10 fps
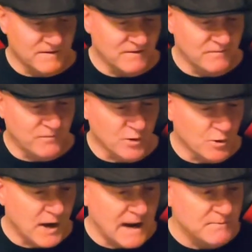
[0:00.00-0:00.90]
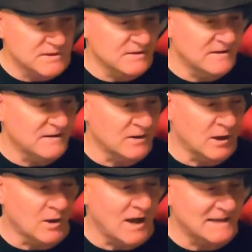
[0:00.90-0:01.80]
for your games
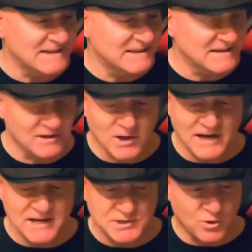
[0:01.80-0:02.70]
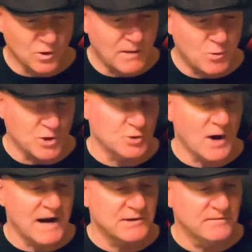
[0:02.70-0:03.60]
a lot easier, a lot more
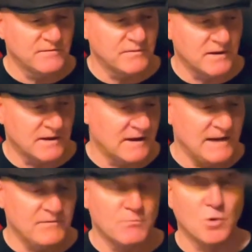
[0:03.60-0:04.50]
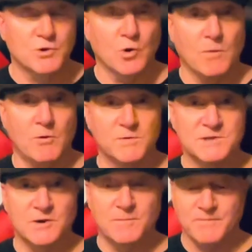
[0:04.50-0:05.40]
attractive, and even more durable.
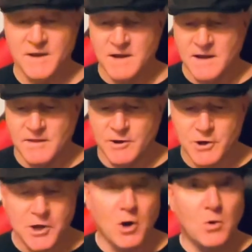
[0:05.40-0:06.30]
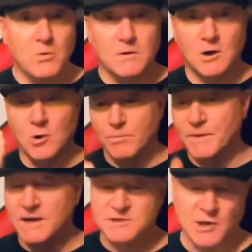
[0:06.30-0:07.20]
So there you go. I hope
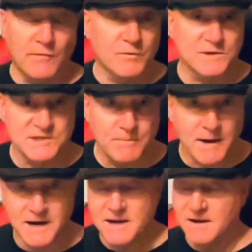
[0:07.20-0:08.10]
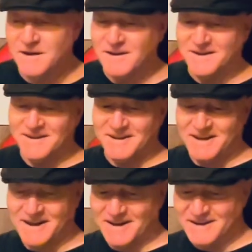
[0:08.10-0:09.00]
that's helpful to somebody,
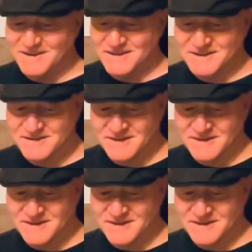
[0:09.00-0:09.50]
and